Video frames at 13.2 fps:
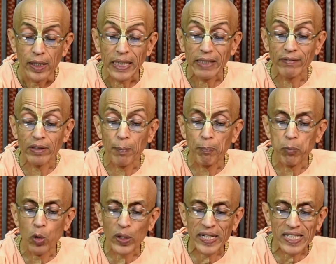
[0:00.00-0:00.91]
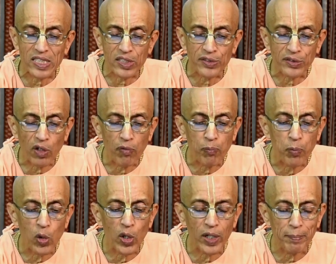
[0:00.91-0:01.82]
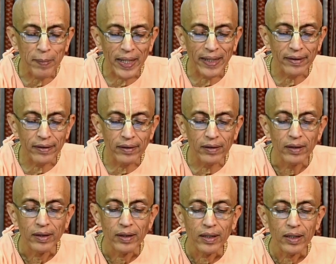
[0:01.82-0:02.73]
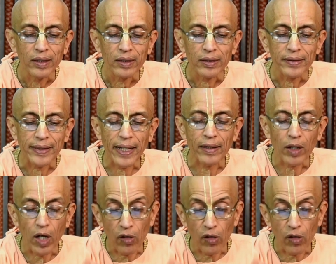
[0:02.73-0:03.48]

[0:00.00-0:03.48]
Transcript: even the poorest of poor men can